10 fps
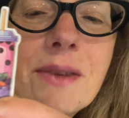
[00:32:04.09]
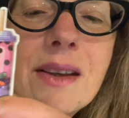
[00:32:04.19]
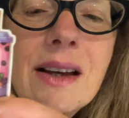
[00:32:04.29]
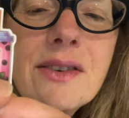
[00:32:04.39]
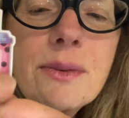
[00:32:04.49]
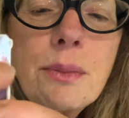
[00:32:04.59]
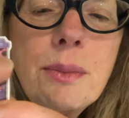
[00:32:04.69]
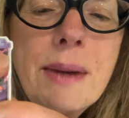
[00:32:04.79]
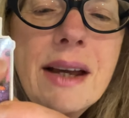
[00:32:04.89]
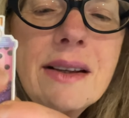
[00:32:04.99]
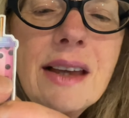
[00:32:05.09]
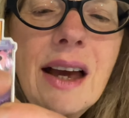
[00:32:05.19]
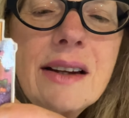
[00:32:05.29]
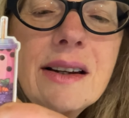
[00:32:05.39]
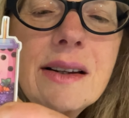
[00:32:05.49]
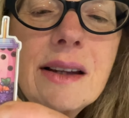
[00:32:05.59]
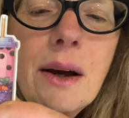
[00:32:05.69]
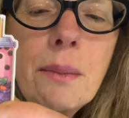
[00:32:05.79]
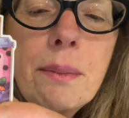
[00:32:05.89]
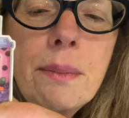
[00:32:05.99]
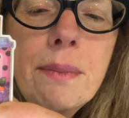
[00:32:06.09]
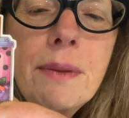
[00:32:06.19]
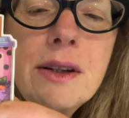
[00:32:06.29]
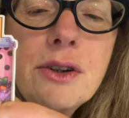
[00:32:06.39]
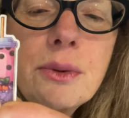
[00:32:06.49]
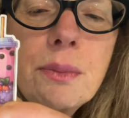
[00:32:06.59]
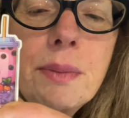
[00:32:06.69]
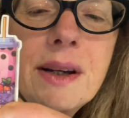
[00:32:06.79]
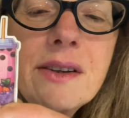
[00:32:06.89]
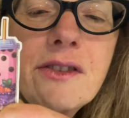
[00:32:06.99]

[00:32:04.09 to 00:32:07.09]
Let's make that, and now a little bit